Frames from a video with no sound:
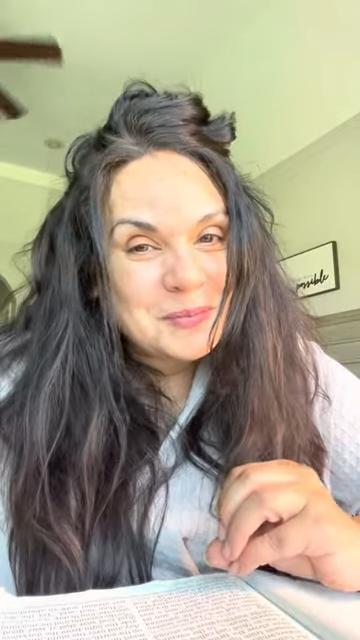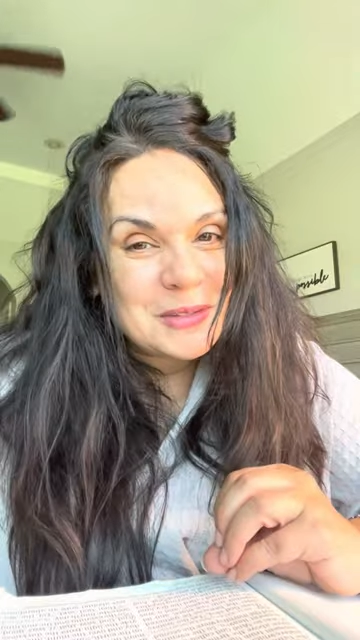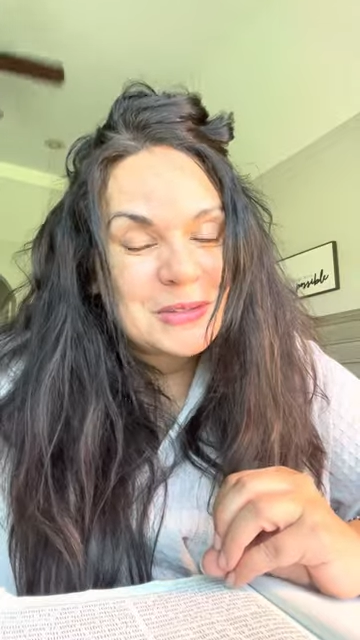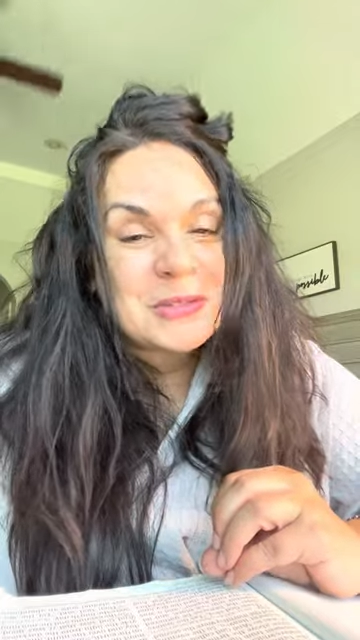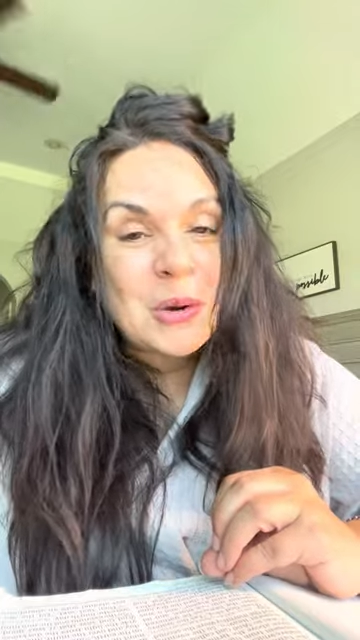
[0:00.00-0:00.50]

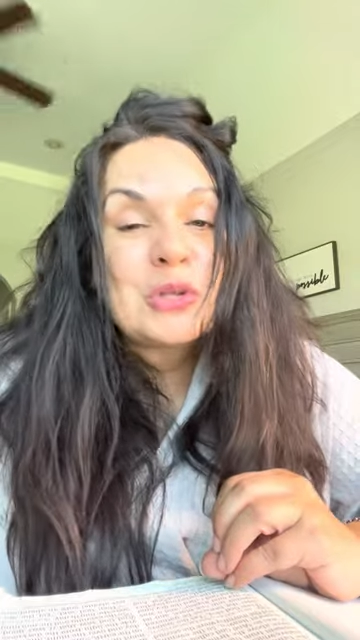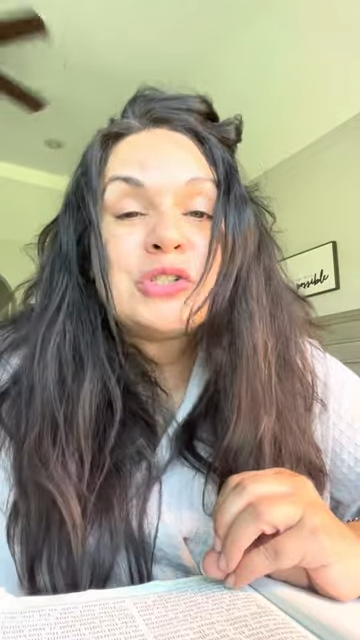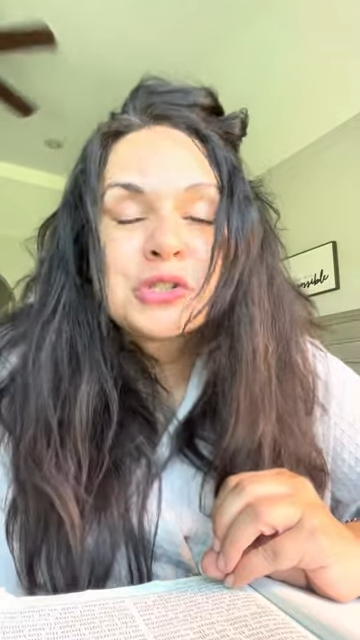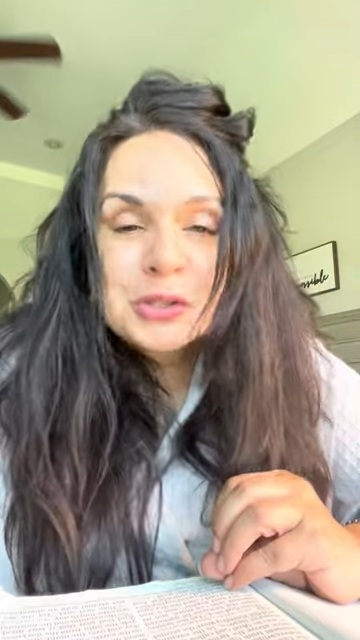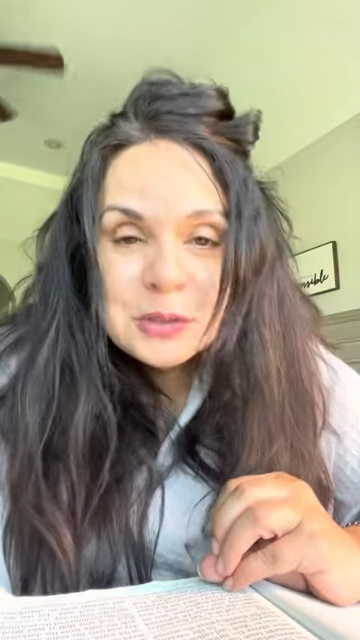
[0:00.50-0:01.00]
So
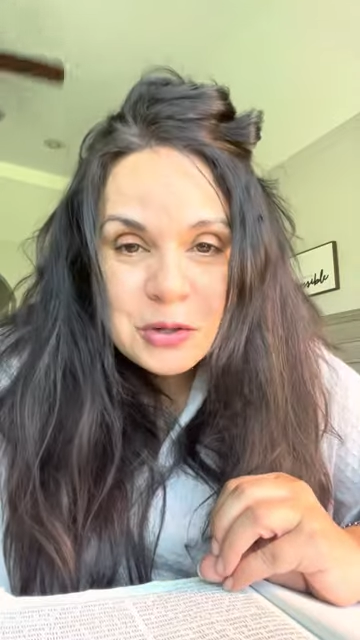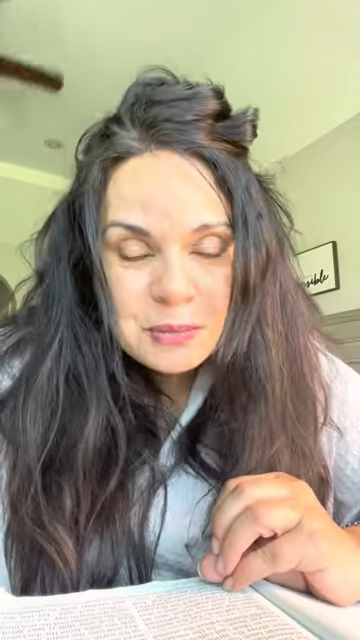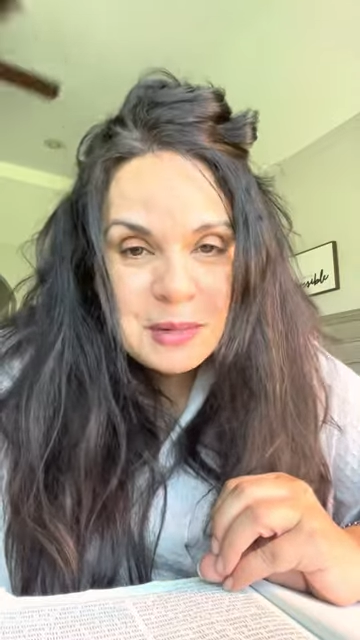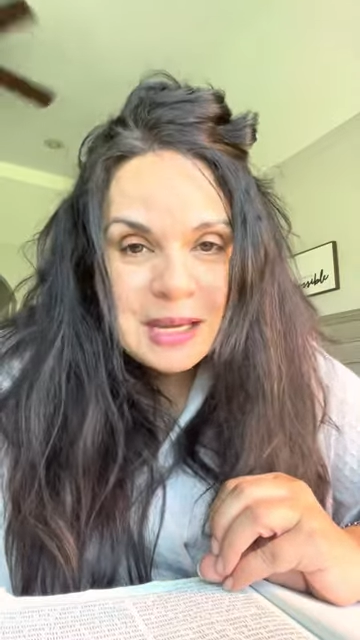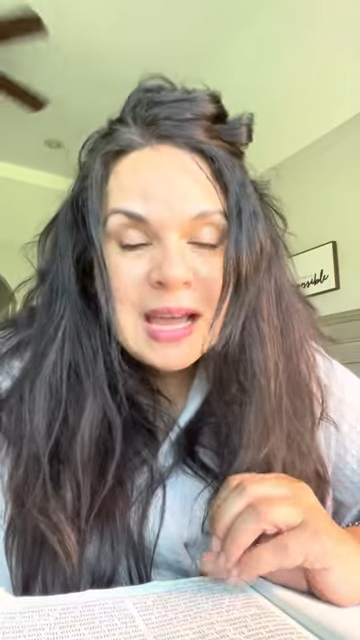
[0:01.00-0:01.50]
journey with
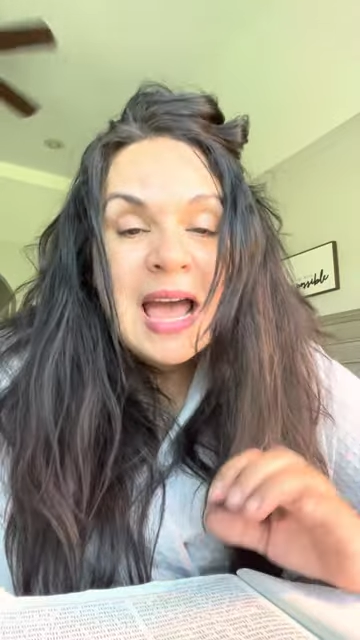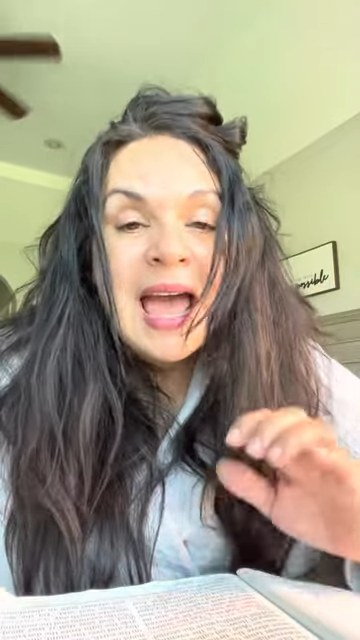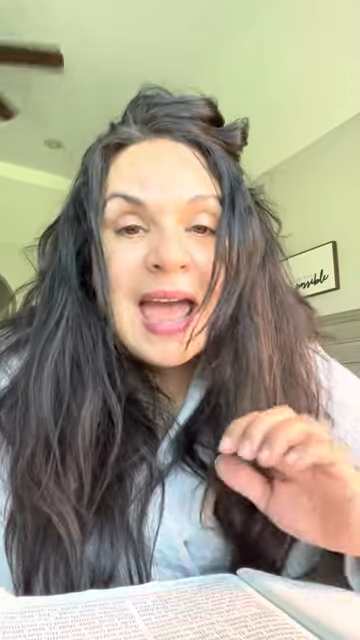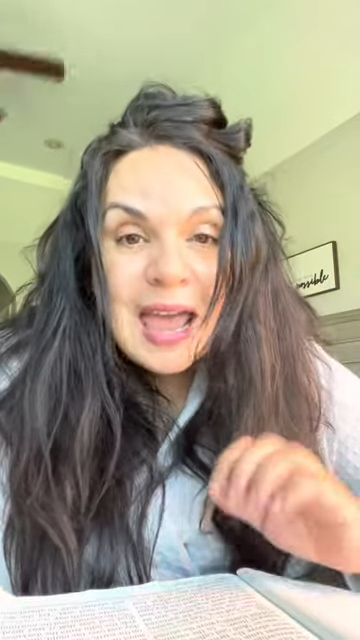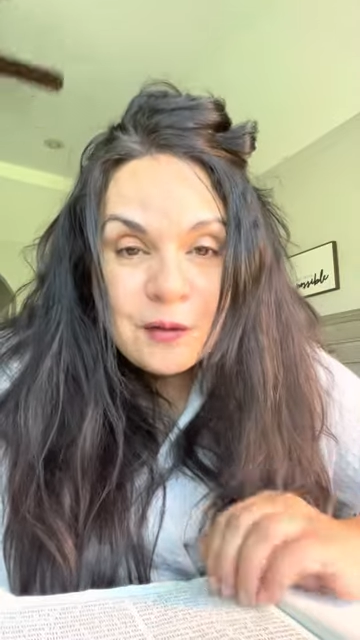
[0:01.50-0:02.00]
me
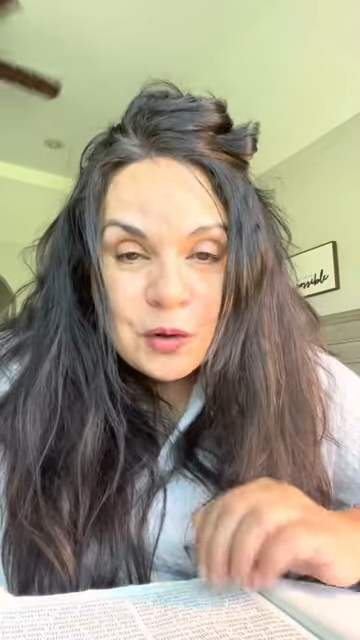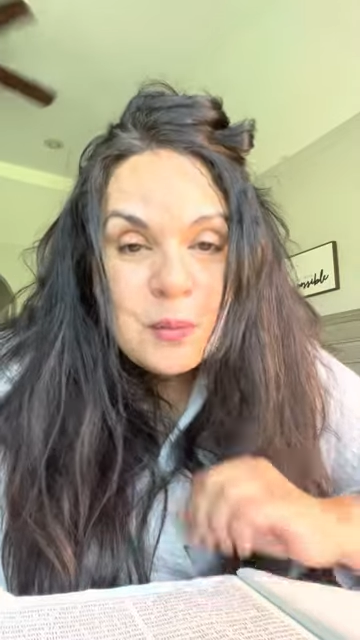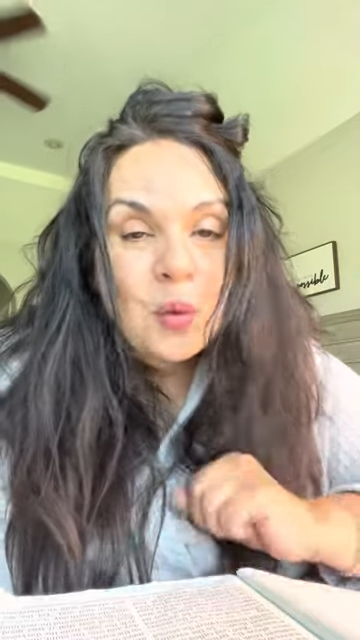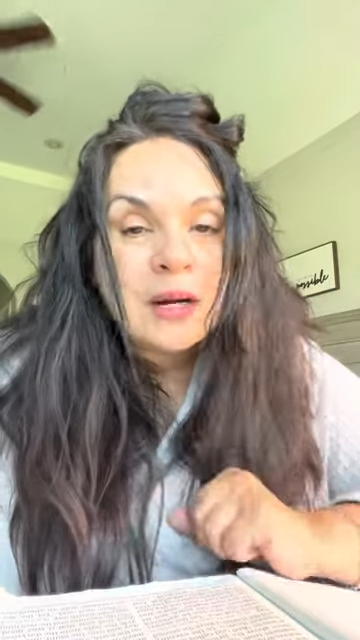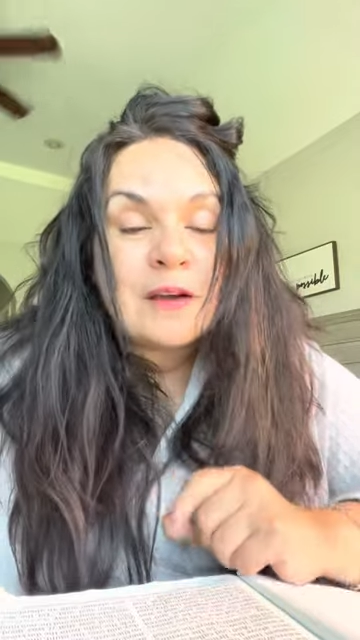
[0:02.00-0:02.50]
every morning